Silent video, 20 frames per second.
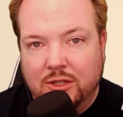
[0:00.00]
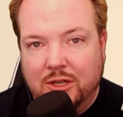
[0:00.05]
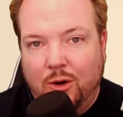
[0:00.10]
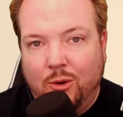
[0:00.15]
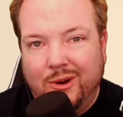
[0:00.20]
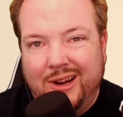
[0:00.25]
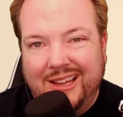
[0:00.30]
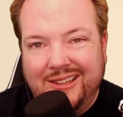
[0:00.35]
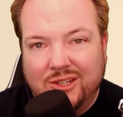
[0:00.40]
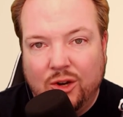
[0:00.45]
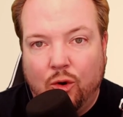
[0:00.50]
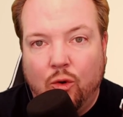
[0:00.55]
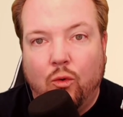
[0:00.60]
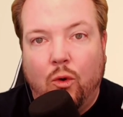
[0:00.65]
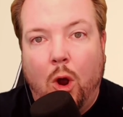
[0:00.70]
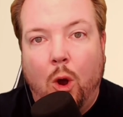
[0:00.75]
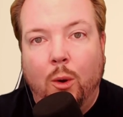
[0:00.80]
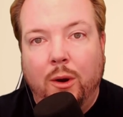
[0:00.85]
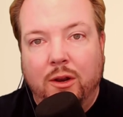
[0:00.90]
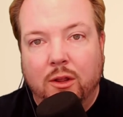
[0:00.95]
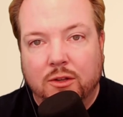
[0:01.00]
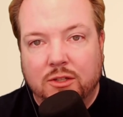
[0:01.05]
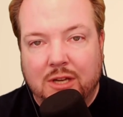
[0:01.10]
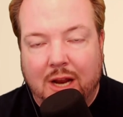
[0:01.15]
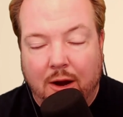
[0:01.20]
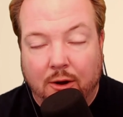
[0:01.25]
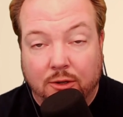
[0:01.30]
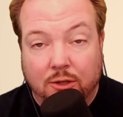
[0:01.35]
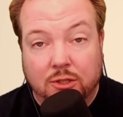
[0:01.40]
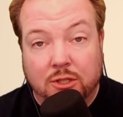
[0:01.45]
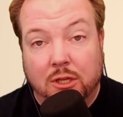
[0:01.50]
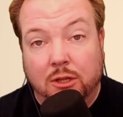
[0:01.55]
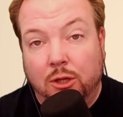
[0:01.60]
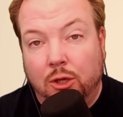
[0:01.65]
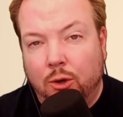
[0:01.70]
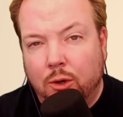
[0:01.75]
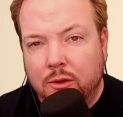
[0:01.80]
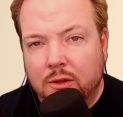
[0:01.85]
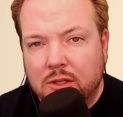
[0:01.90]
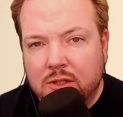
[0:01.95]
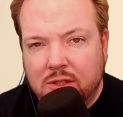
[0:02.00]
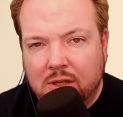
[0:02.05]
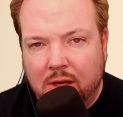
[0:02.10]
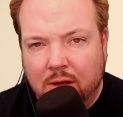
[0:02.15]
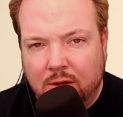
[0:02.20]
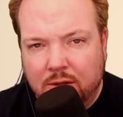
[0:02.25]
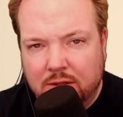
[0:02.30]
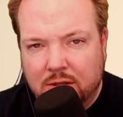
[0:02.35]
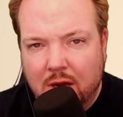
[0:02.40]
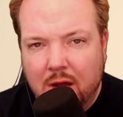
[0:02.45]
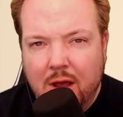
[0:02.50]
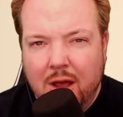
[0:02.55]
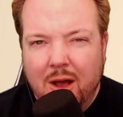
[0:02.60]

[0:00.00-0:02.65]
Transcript: They don't get to grow into those characters and learn the skills.